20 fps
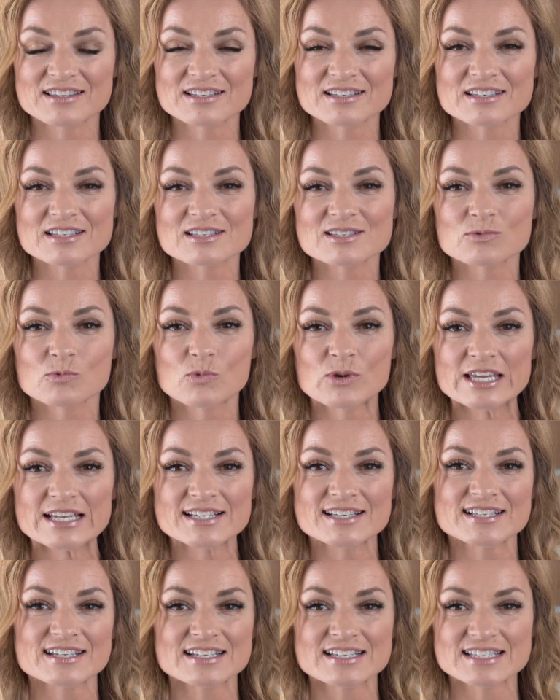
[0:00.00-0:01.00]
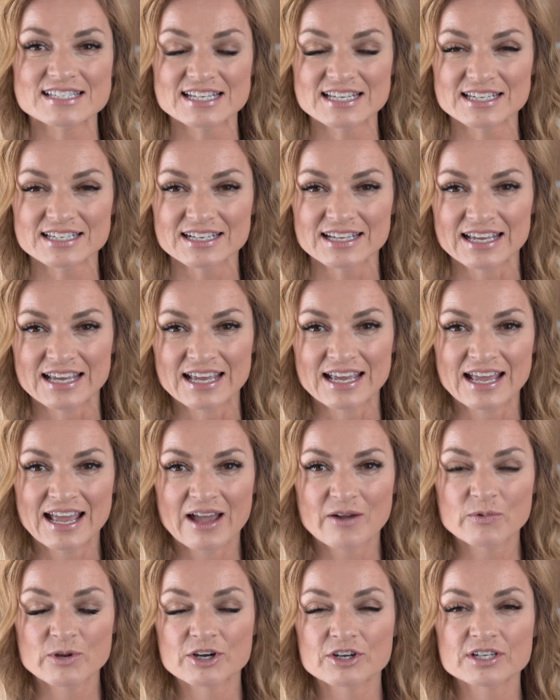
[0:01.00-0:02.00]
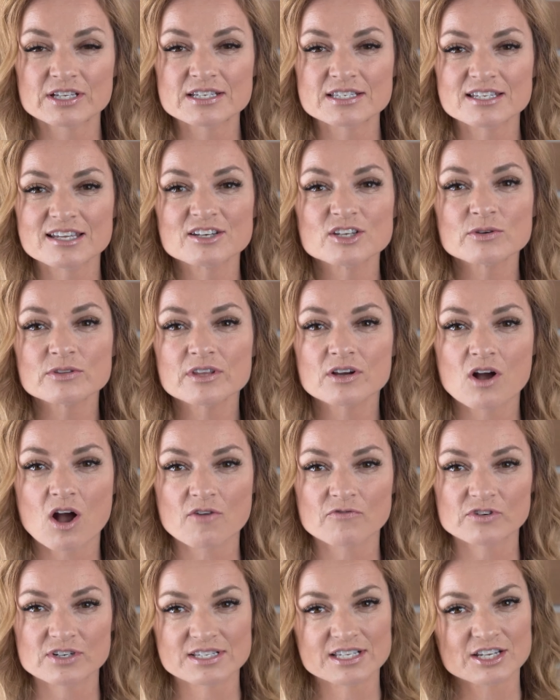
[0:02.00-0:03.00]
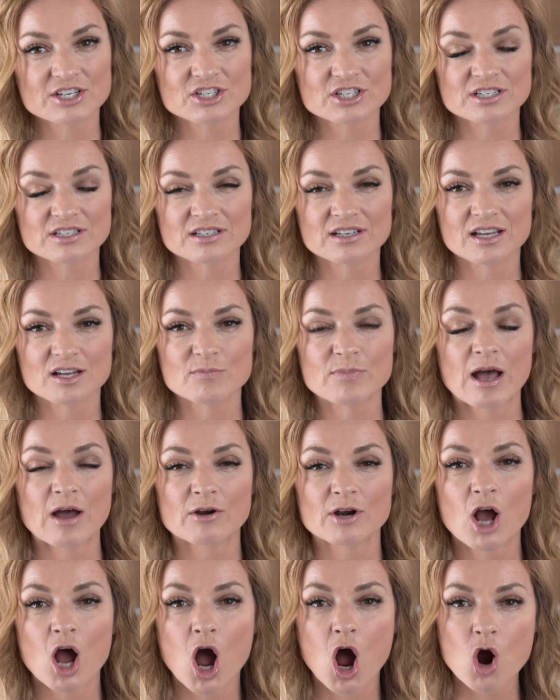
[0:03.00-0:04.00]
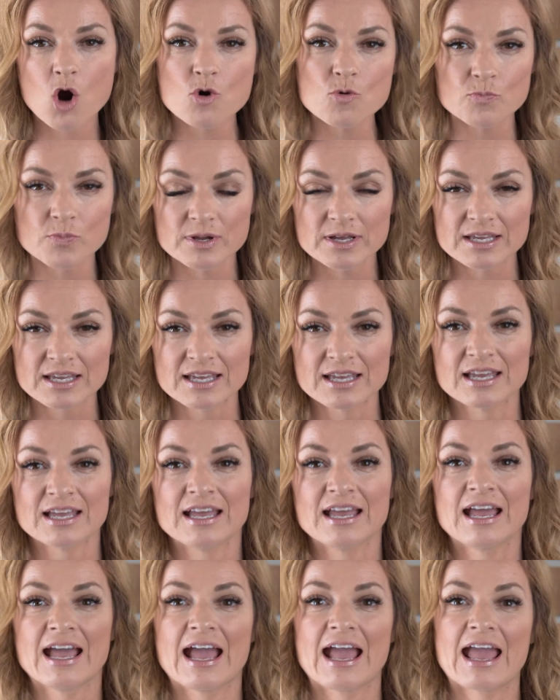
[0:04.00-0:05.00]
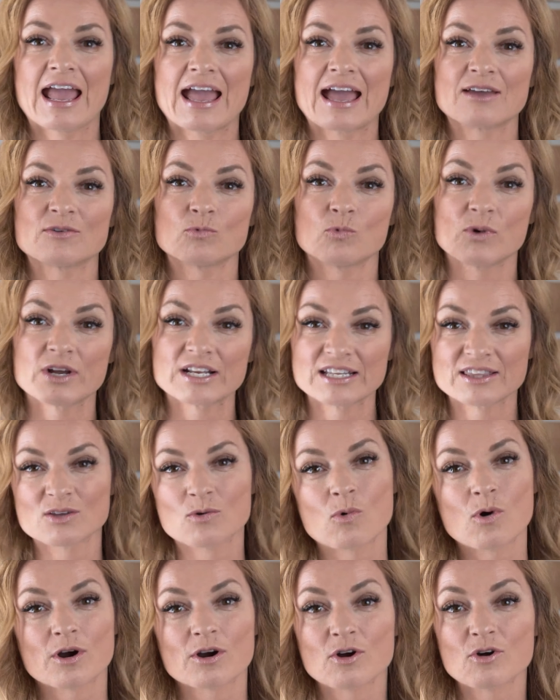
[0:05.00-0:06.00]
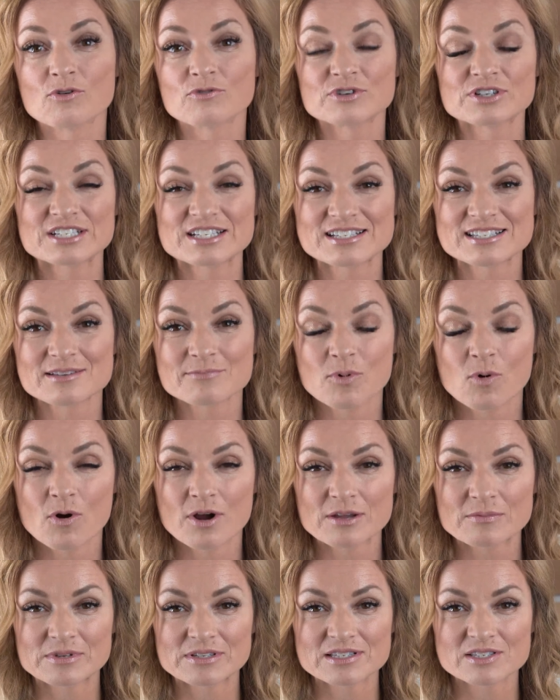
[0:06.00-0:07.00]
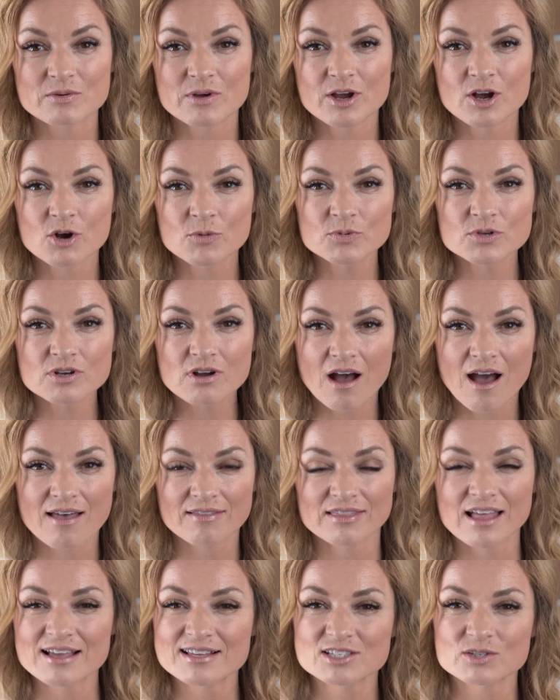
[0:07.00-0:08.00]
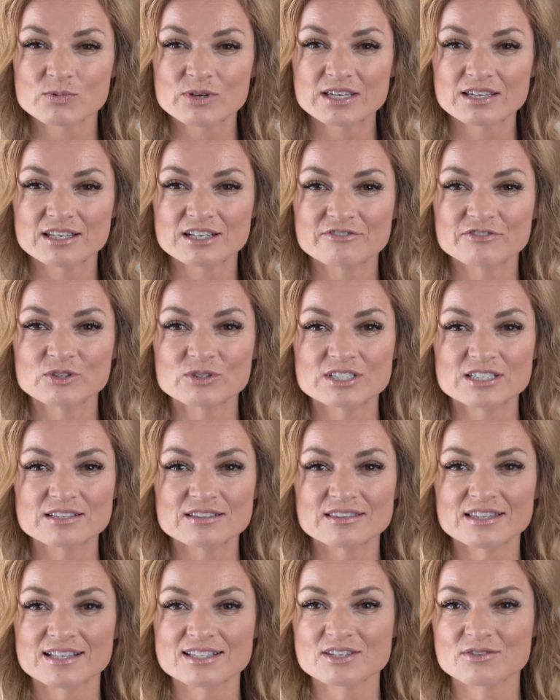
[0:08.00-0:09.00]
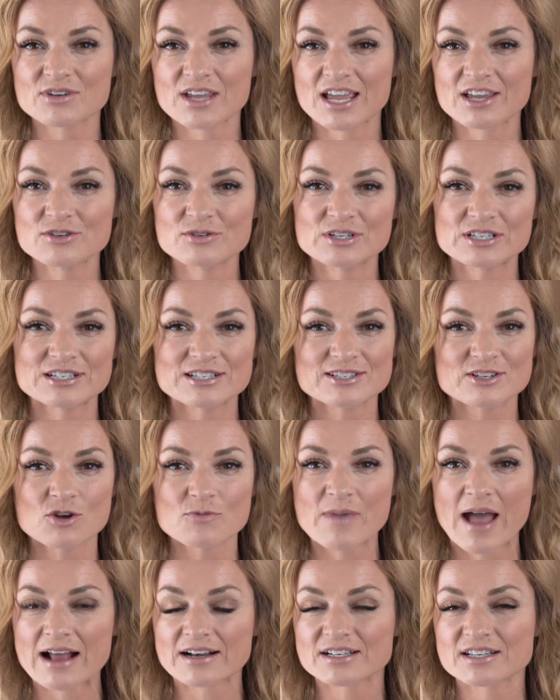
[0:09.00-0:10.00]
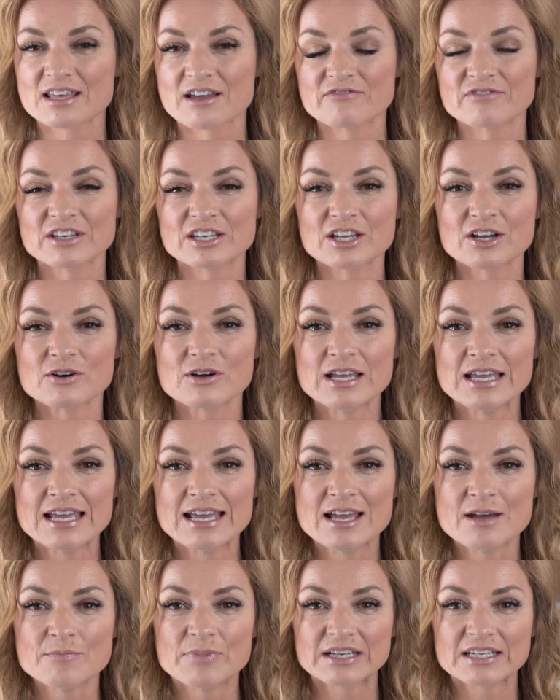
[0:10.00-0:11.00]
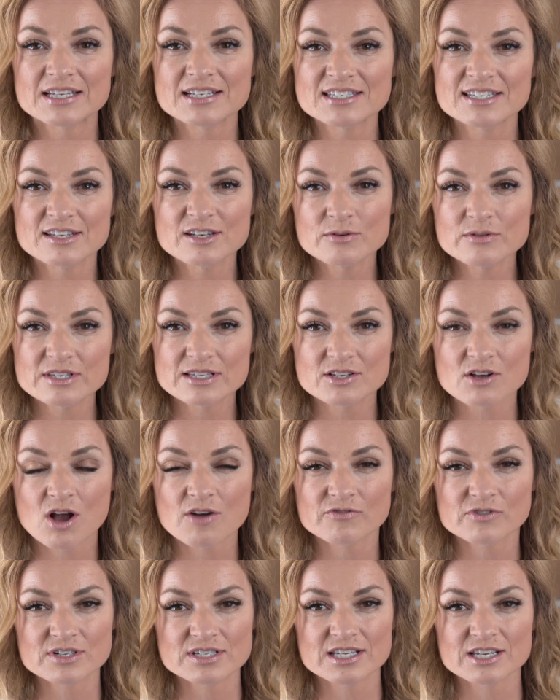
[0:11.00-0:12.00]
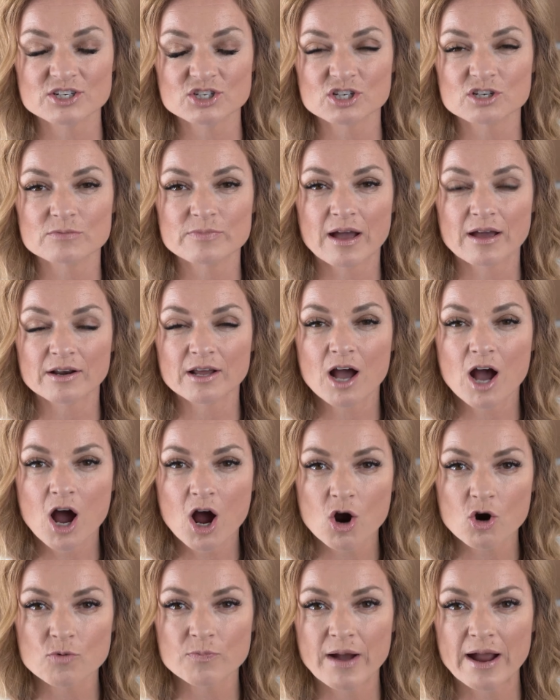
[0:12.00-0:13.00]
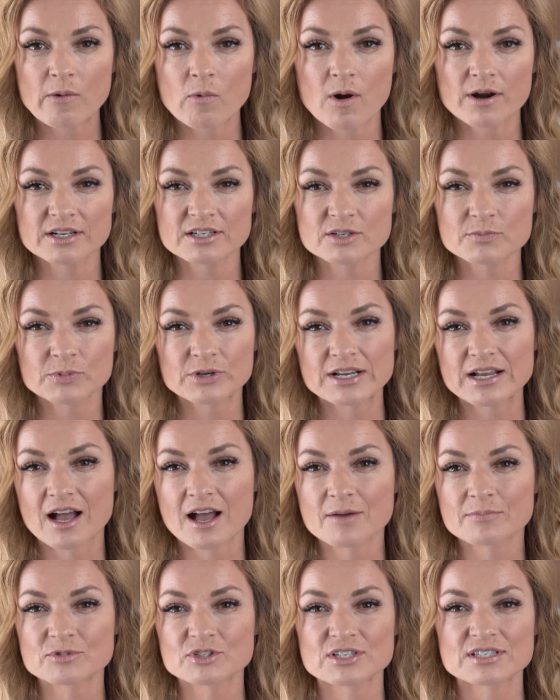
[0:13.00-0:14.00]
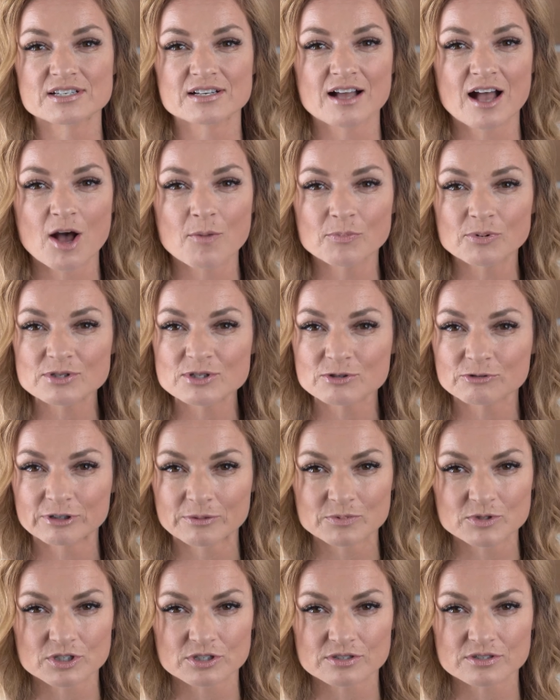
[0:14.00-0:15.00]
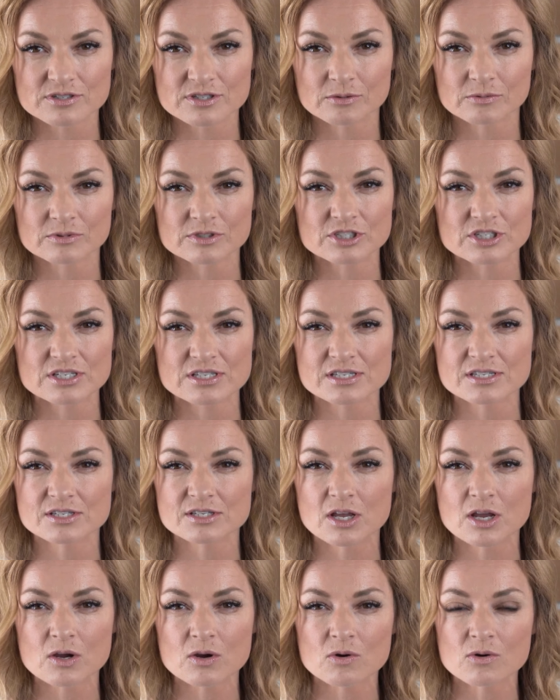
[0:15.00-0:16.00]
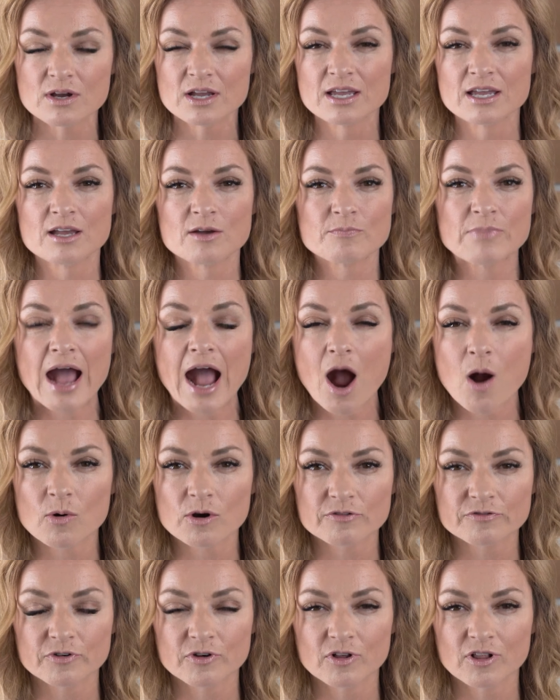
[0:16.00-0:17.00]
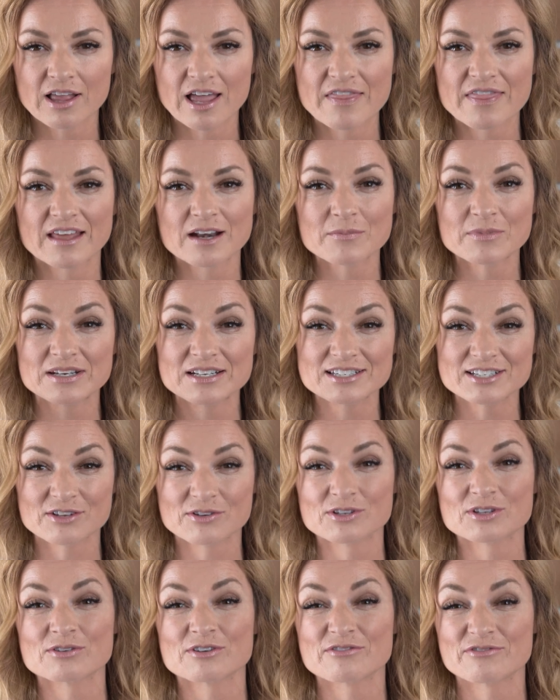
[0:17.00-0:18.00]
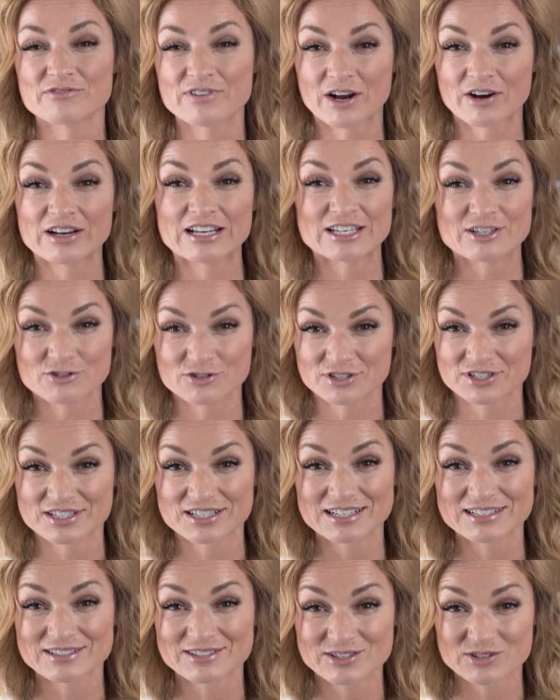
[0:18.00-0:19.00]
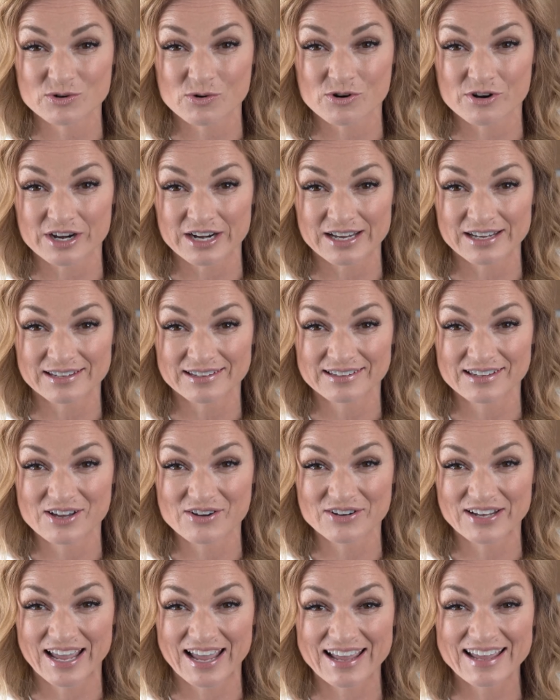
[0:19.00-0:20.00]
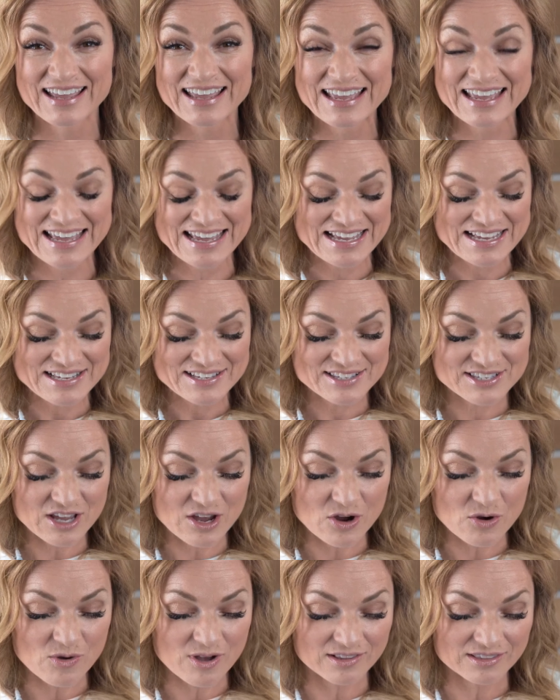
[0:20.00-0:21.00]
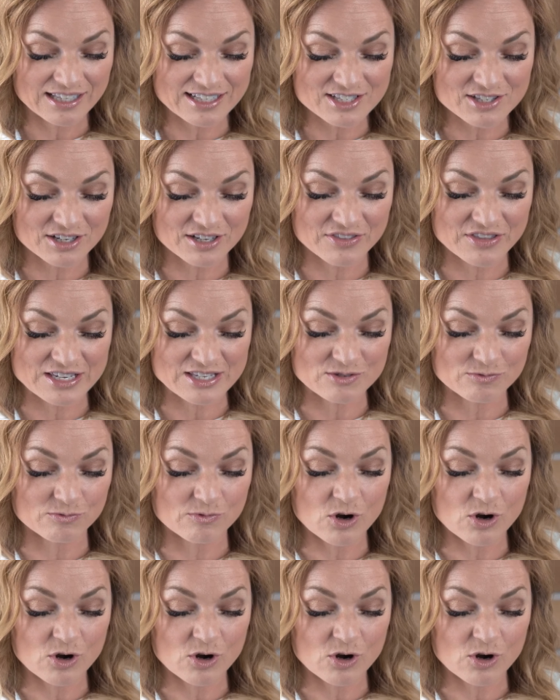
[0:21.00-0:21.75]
This is week 16, and we are continuing the conversation about hope and winning the war over disappointment. So I hope you caught last week, and if you didn't, that's okay. You can just go back to that video. But continuing this conversation about hope, I wanted to bring up just a couple scriptures that were just so powerful, and then I'm going to tell you a very interesting story, okay? So let's look at this.